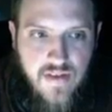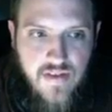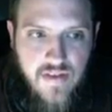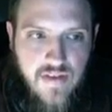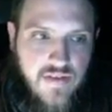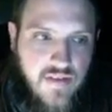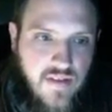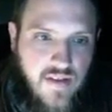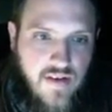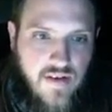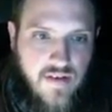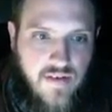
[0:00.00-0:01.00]
I said
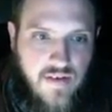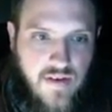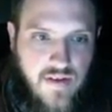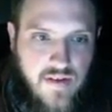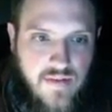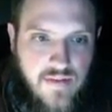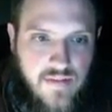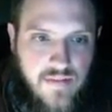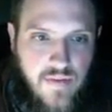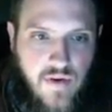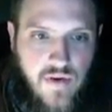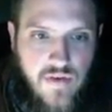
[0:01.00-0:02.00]
that already.
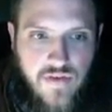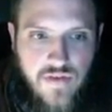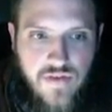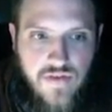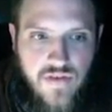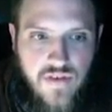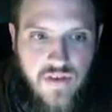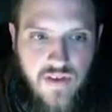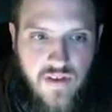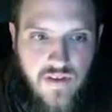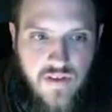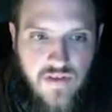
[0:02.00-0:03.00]
Mars's
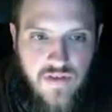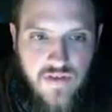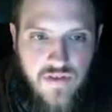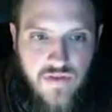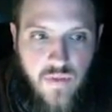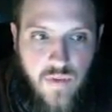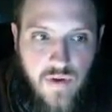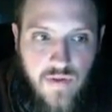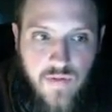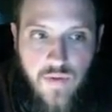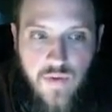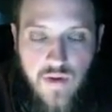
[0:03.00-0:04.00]
is
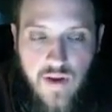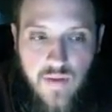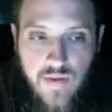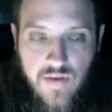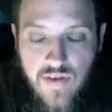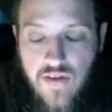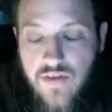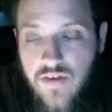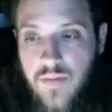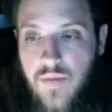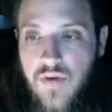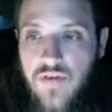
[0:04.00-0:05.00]
24 hours. I'm
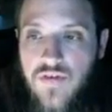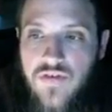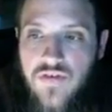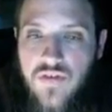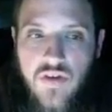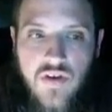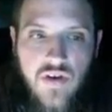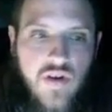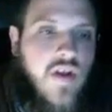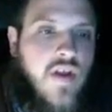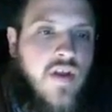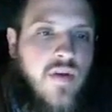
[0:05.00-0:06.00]
sorry, Mars's is longer.
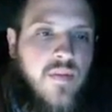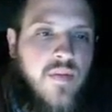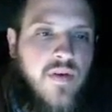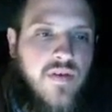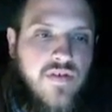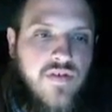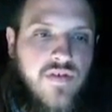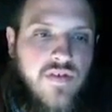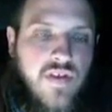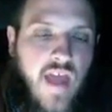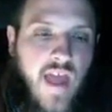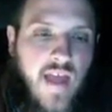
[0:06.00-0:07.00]
Mars's
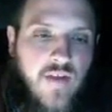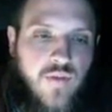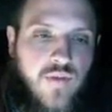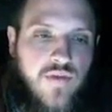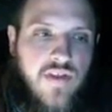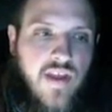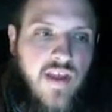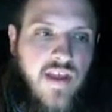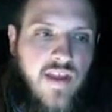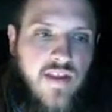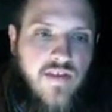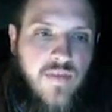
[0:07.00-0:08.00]
actual
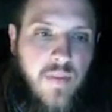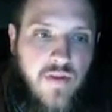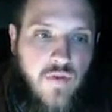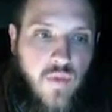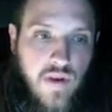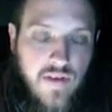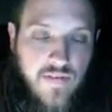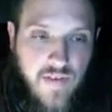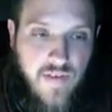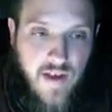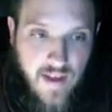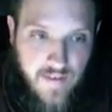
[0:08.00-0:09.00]
day is about
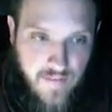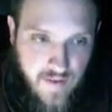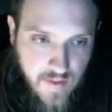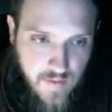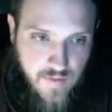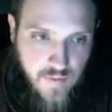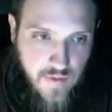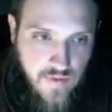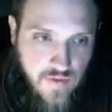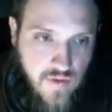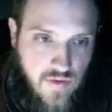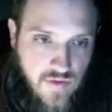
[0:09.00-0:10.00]
25 hours, whereas
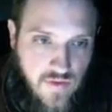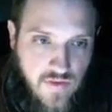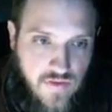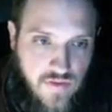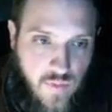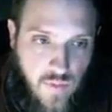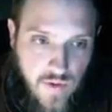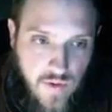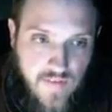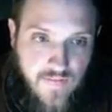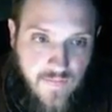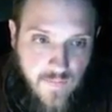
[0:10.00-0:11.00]
Earth's is
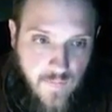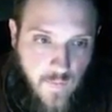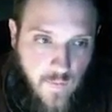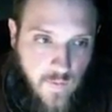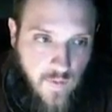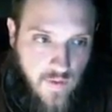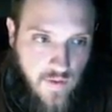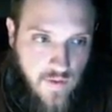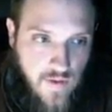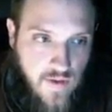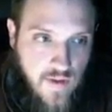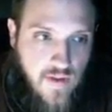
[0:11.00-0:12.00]
24.
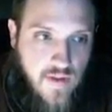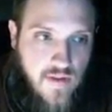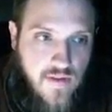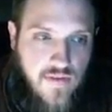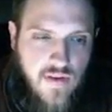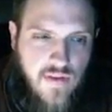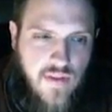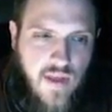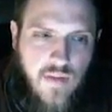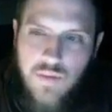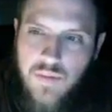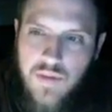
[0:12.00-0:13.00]
So that
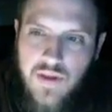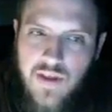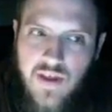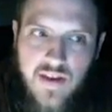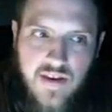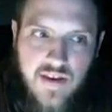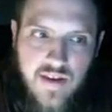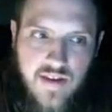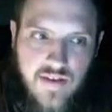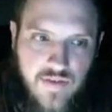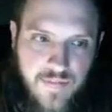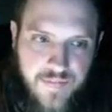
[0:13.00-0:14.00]
would be kind of
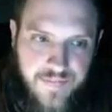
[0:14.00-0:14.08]
nice.